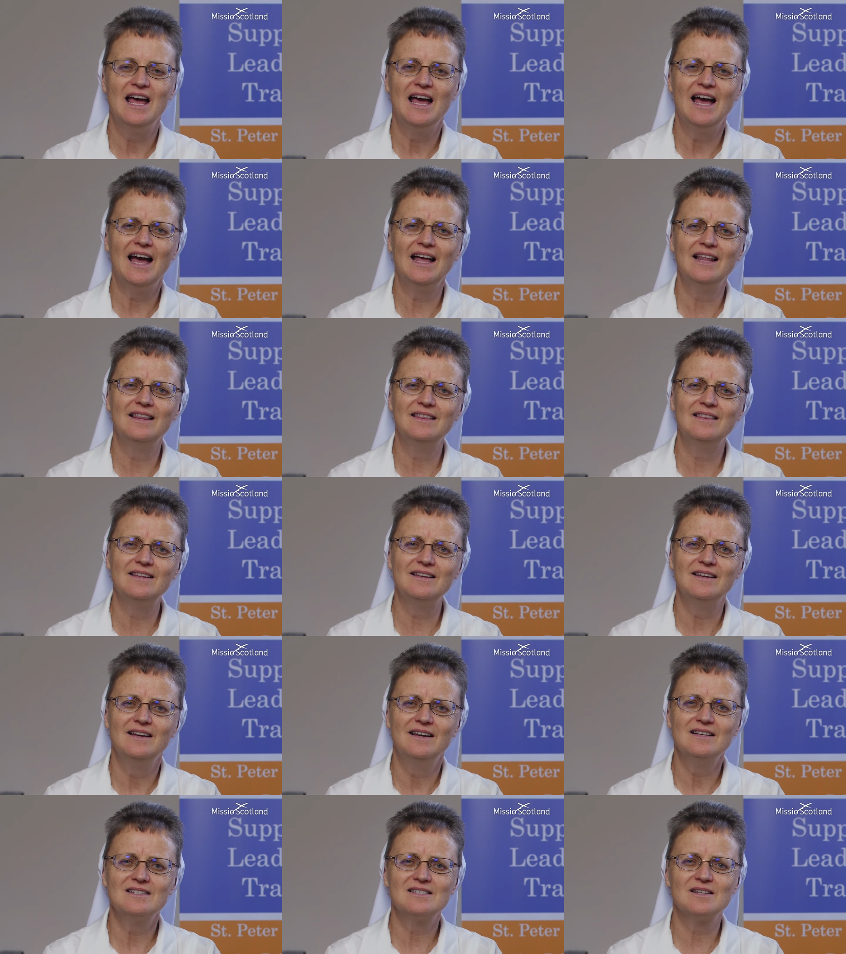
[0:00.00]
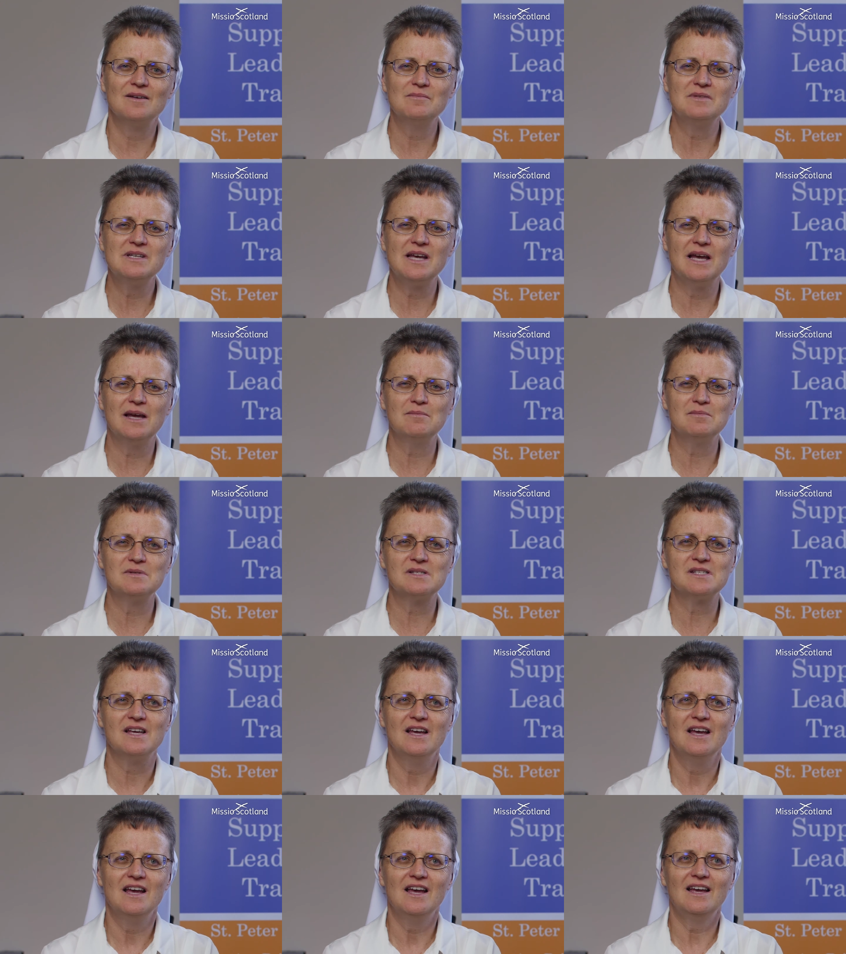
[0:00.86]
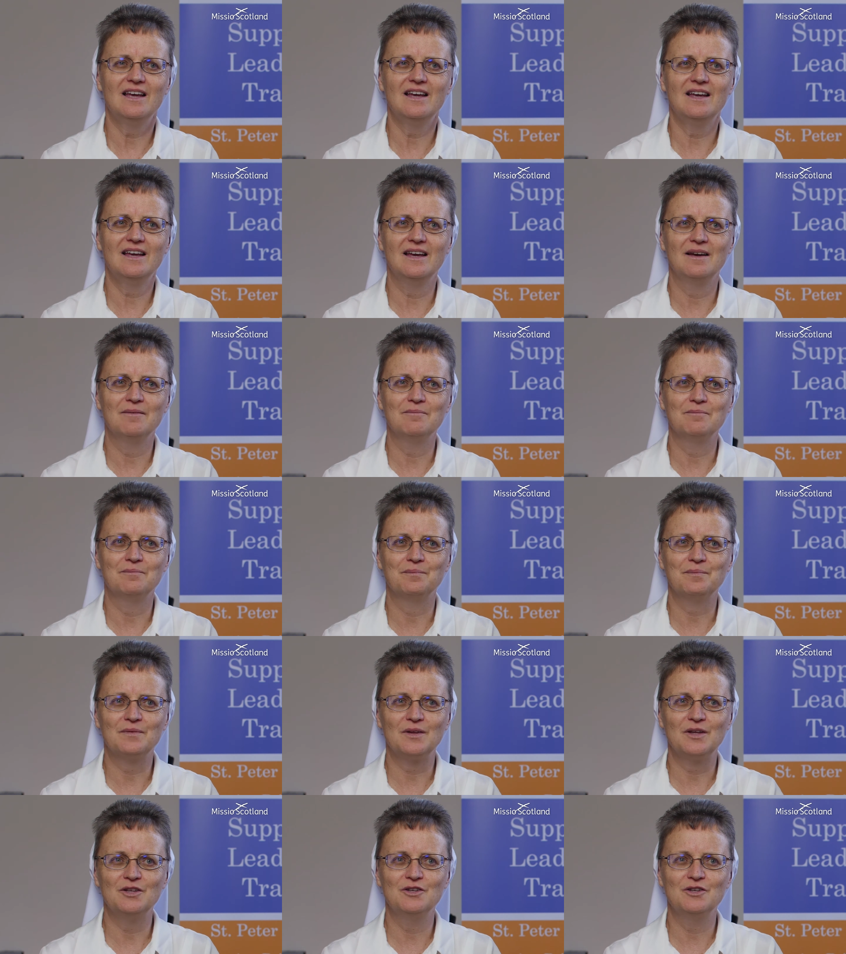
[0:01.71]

and sometimes um,